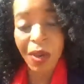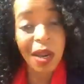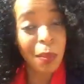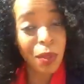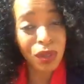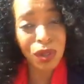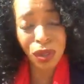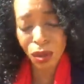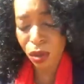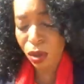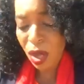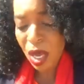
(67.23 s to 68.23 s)
And number
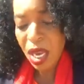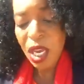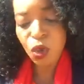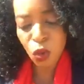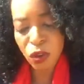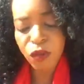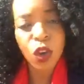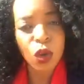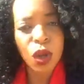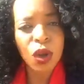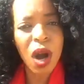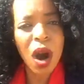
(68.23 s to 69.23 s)
two is review
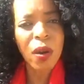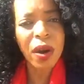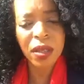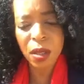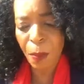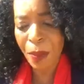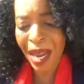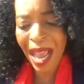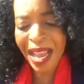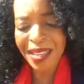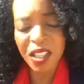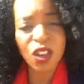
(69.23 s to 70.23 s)
your current
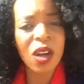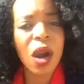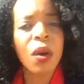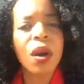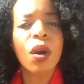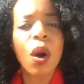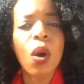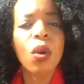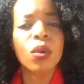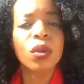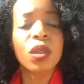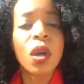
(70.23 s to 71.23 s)
plans and your current
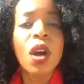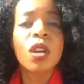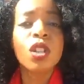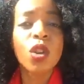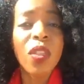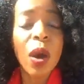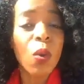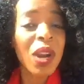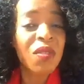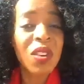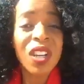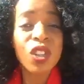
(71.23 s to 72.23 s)
goals so that
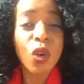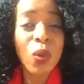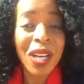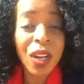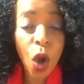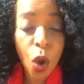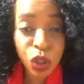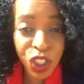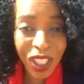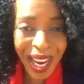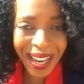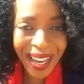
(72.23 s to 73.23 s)
whatever it is you're
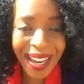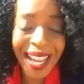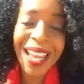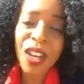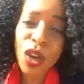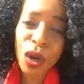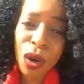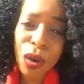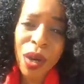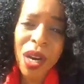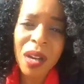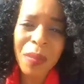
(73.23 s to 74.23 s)
renegotiating in your
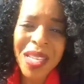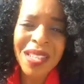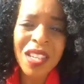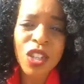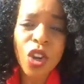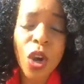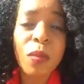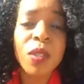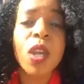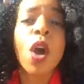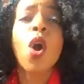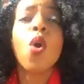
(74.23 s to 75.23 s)
career and business terms